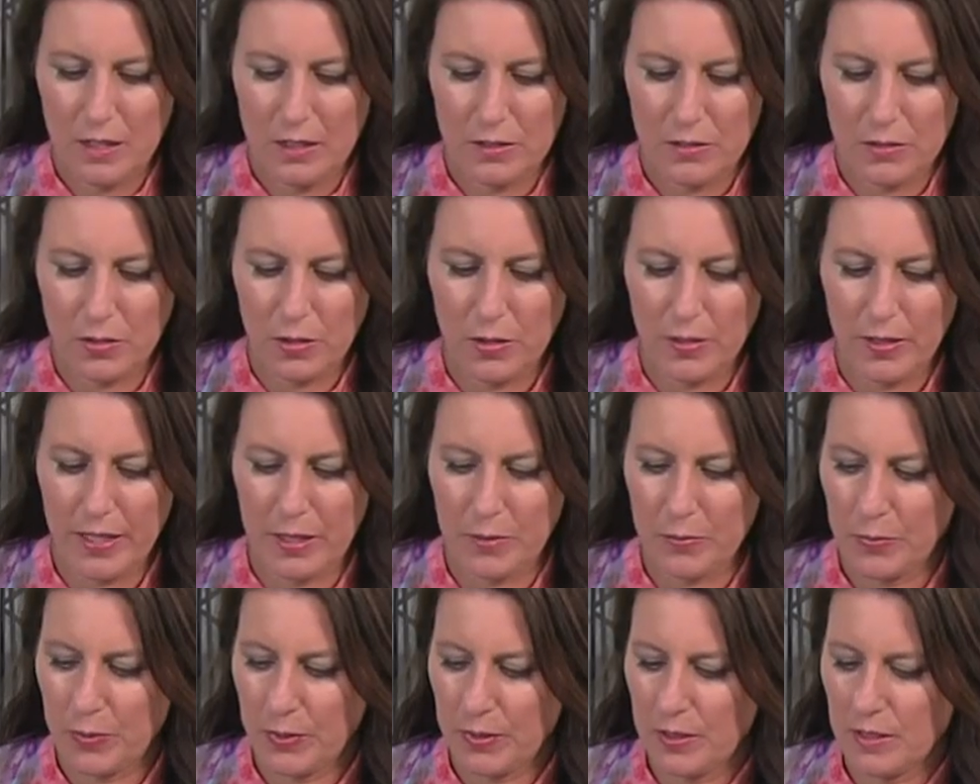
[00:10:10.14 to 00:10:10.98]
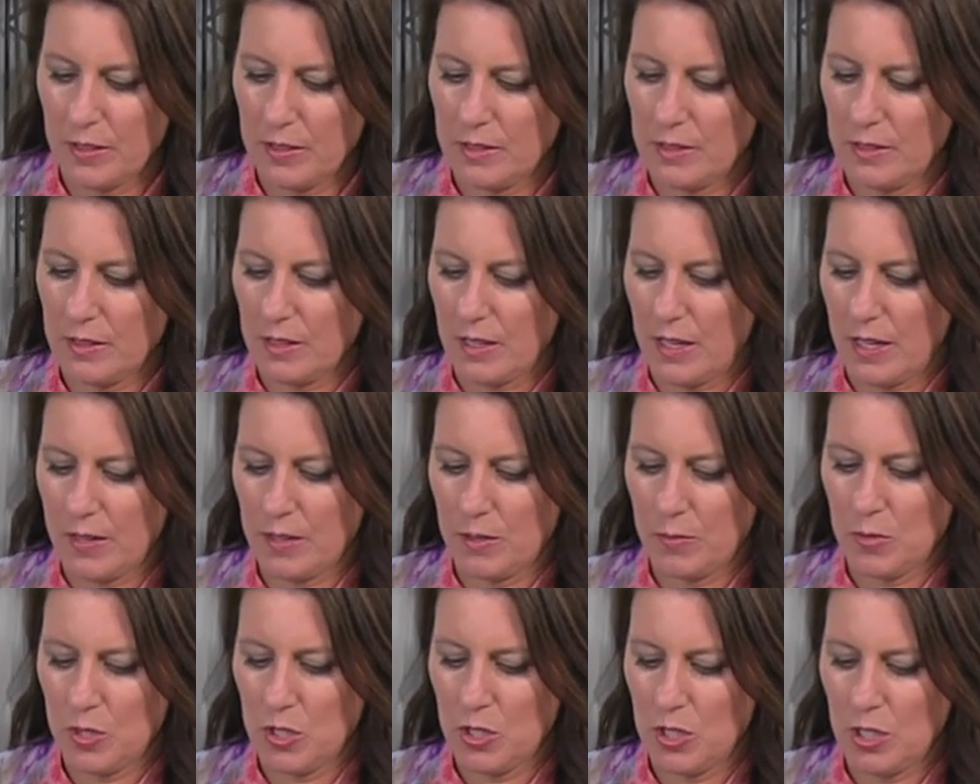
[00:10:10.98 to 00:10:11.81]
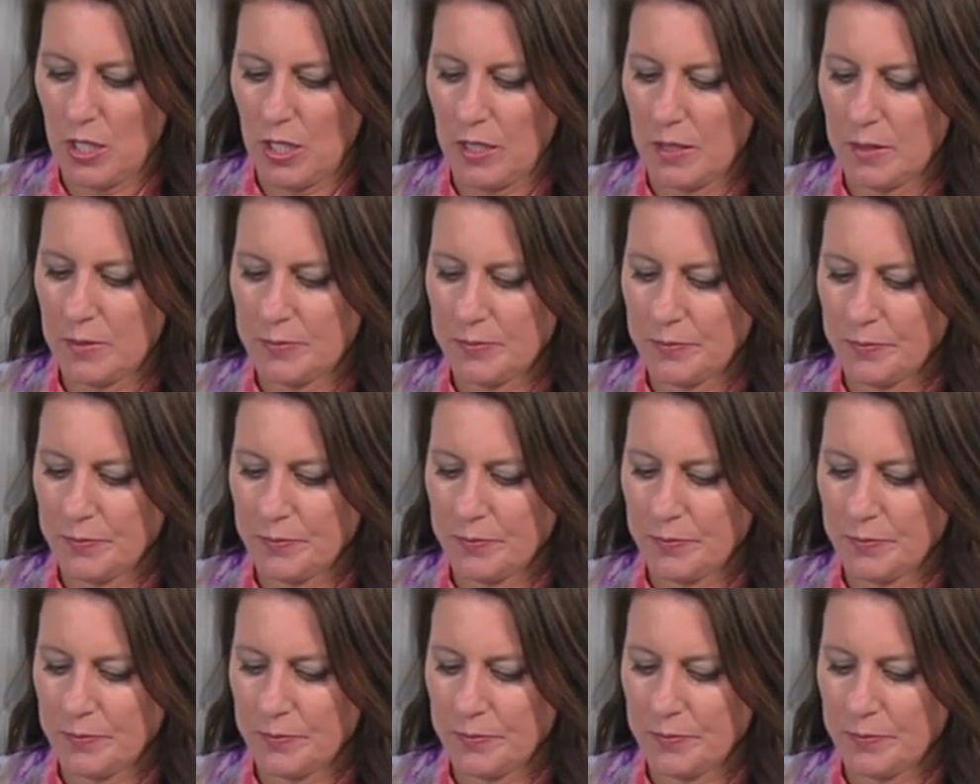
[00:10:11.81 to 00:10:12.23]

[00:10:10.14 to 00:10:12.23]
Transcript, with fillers: So go ahead and put this on the machine.